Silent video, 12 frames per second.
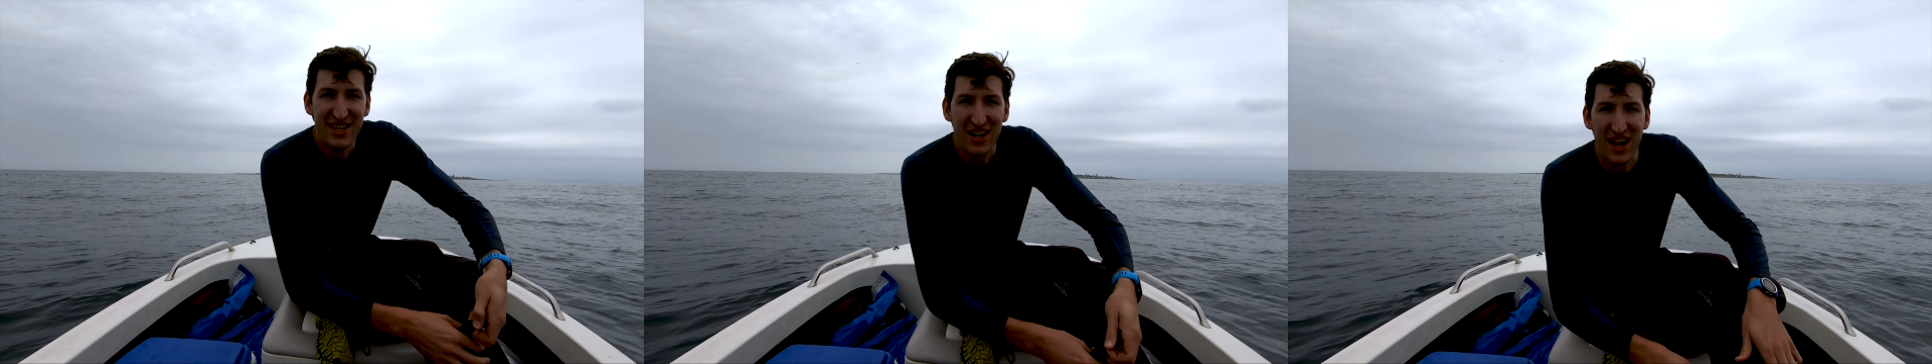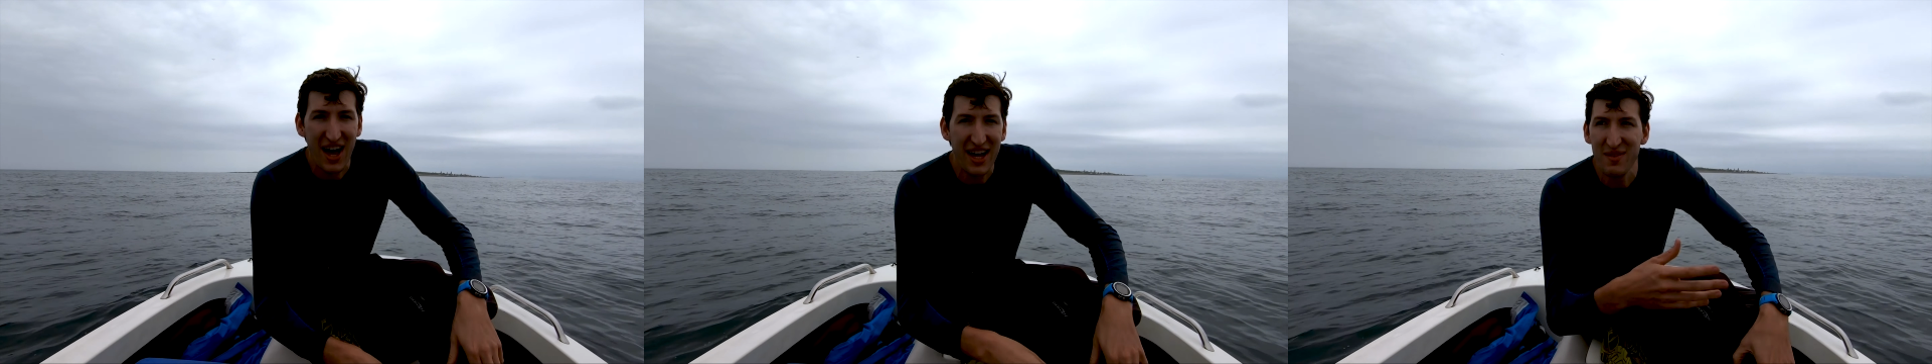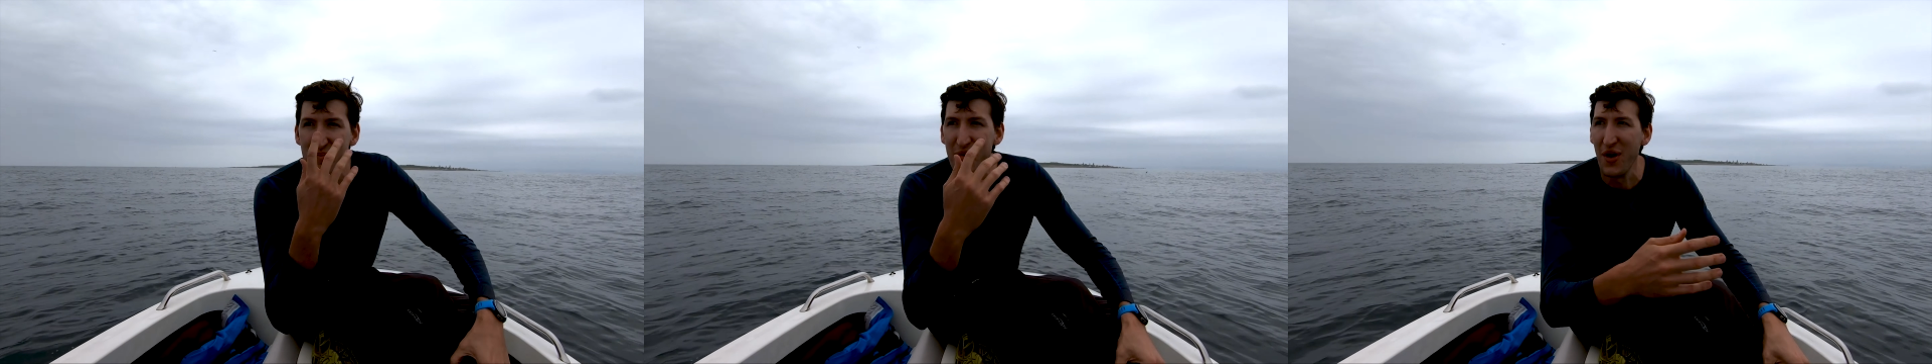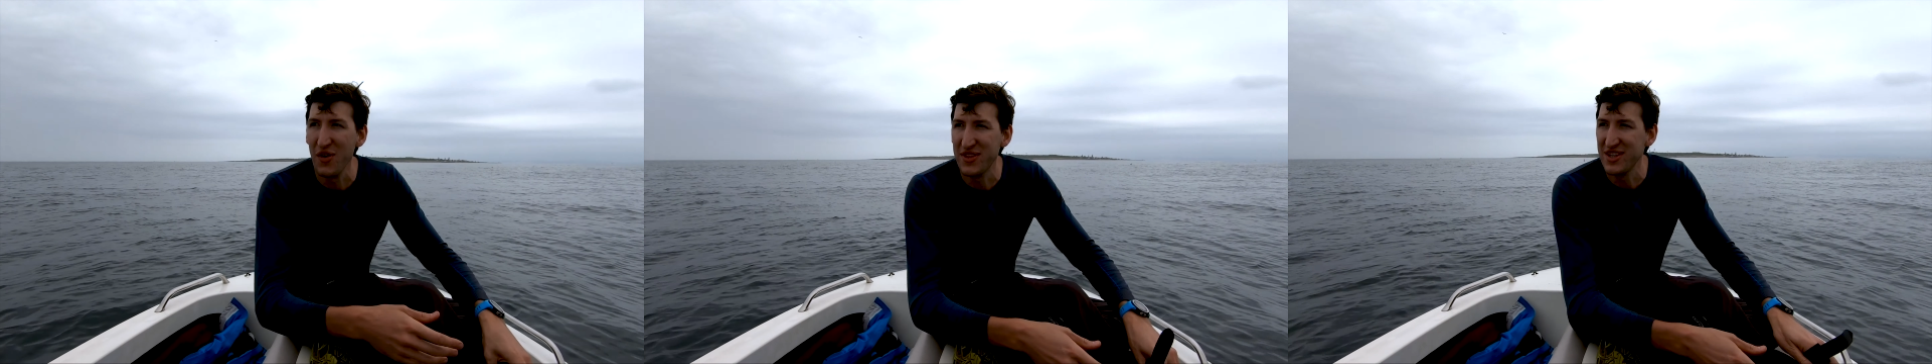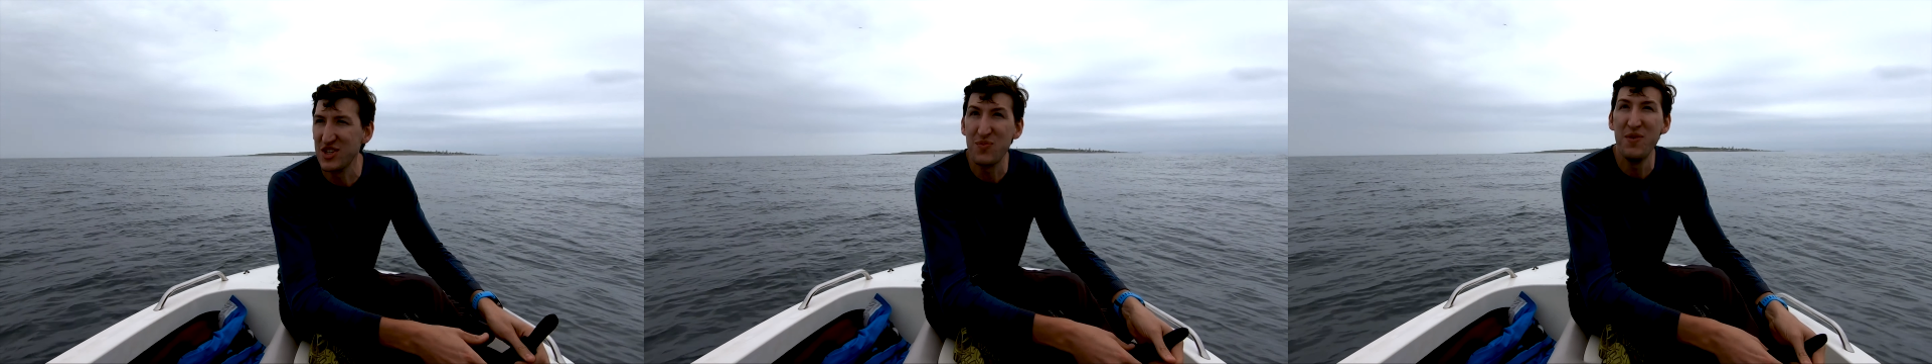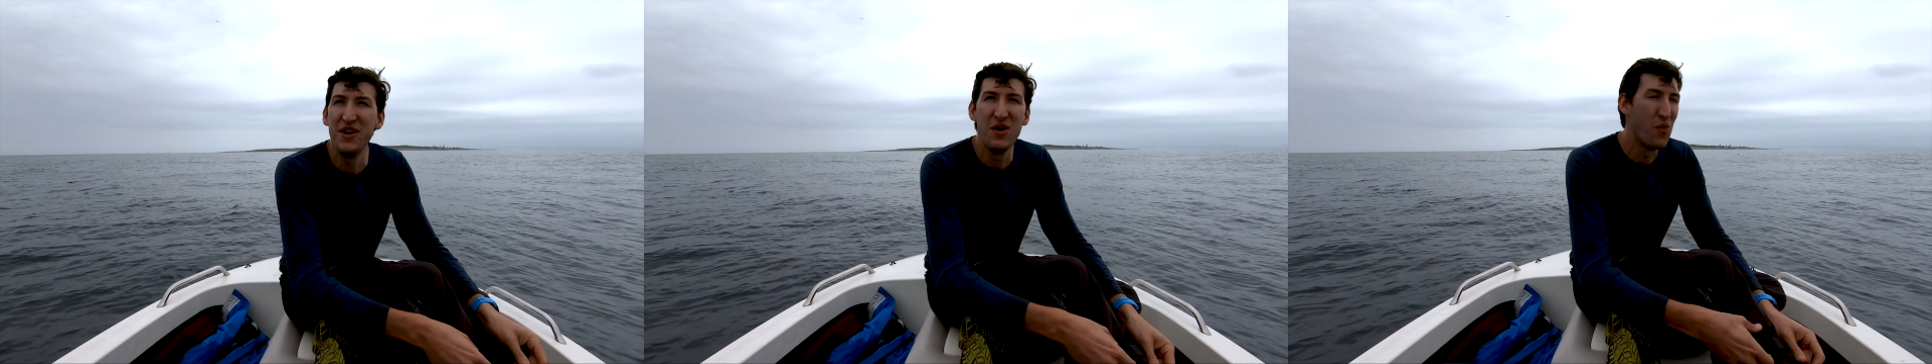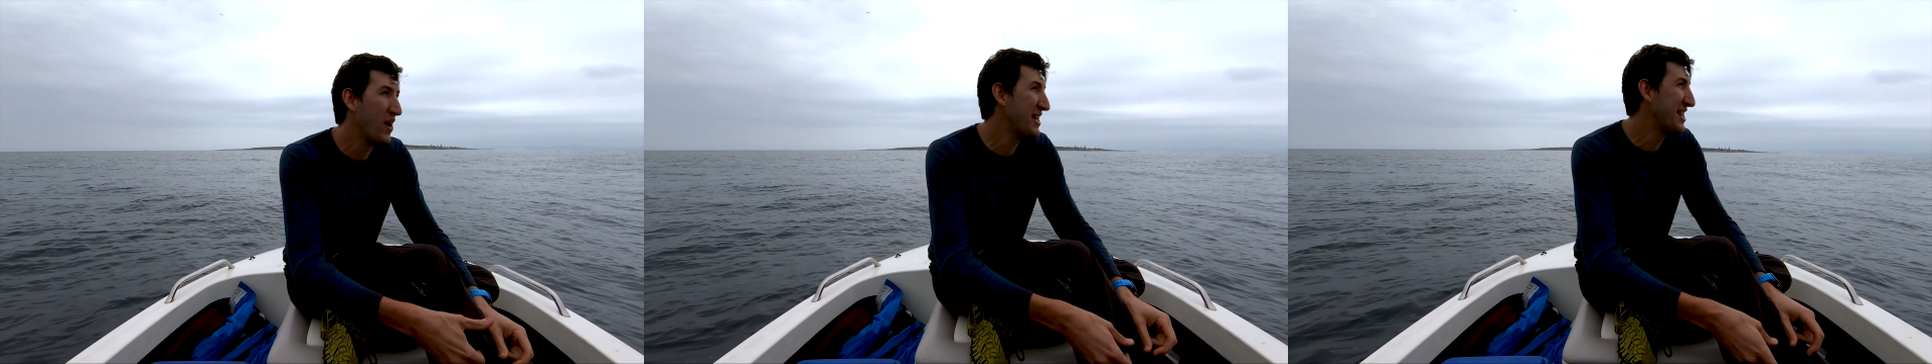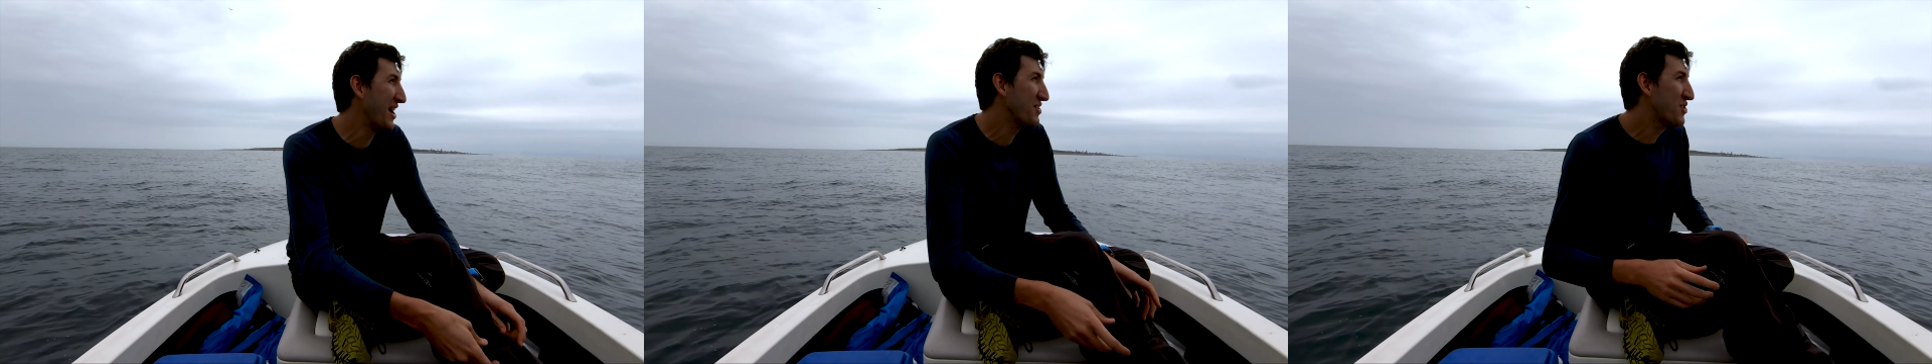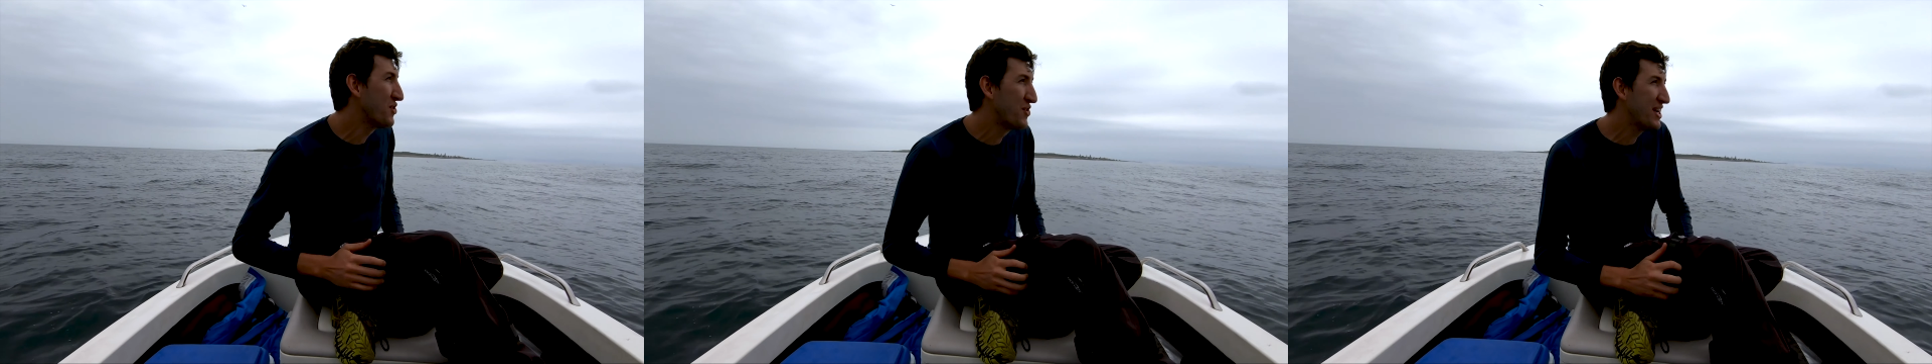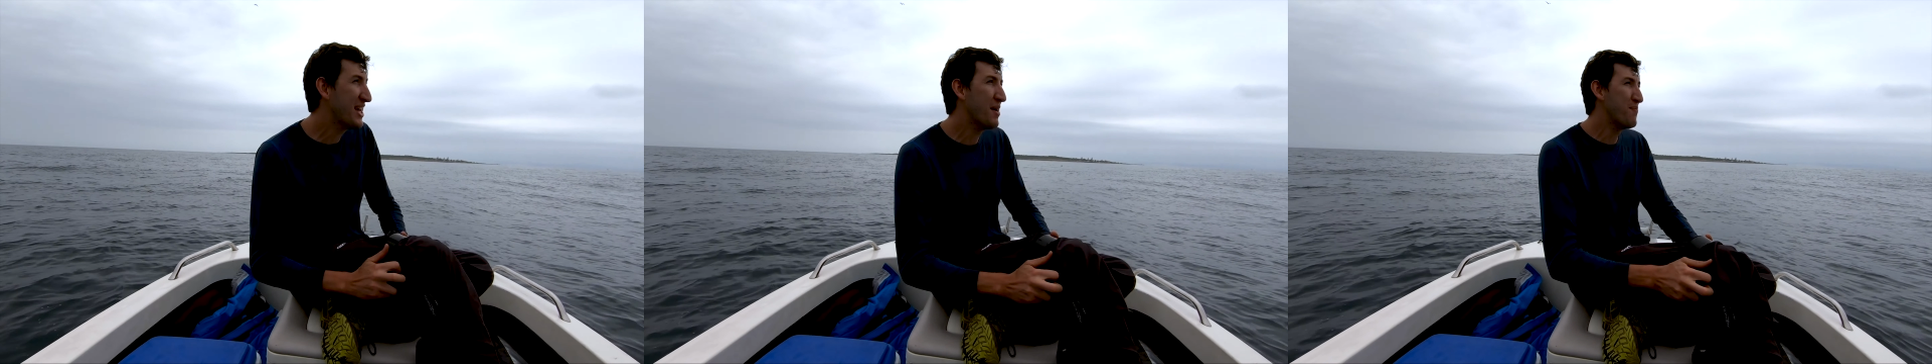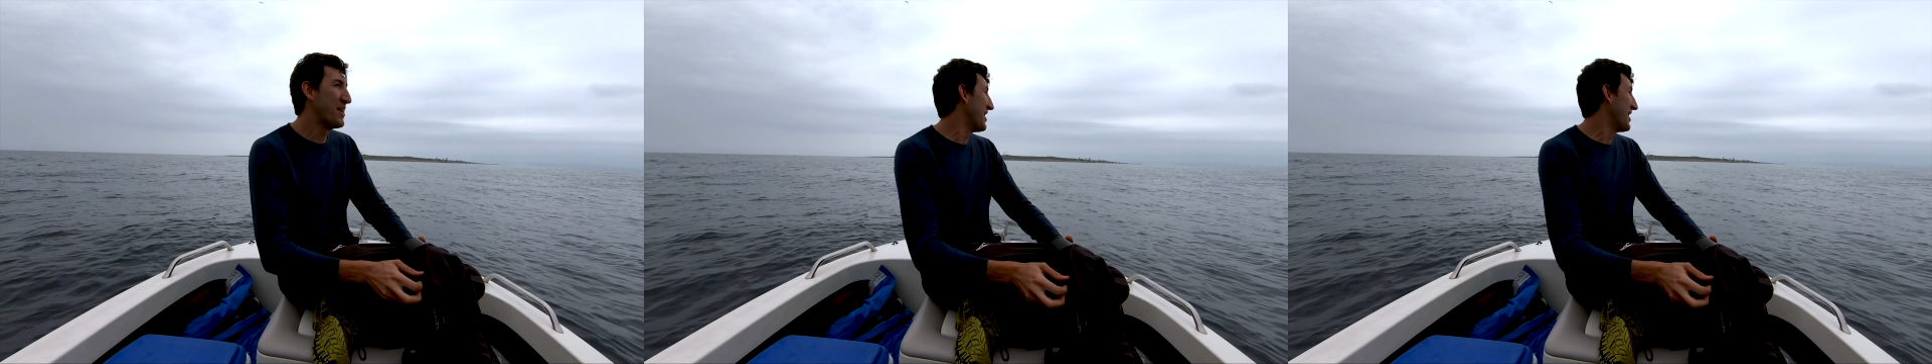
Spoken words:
the line broke, the spinner went now to rig up a